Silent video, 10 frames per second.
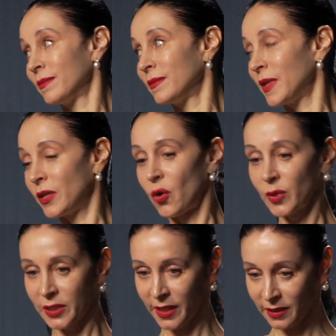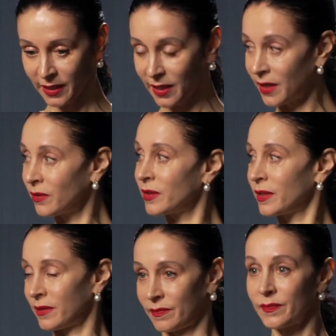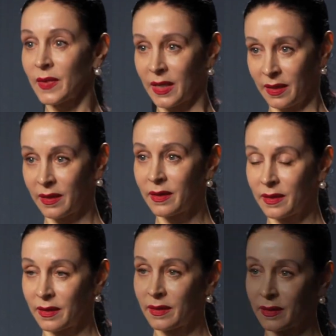Oh, absolutely. The noble style died yes. out. and Yeah, right.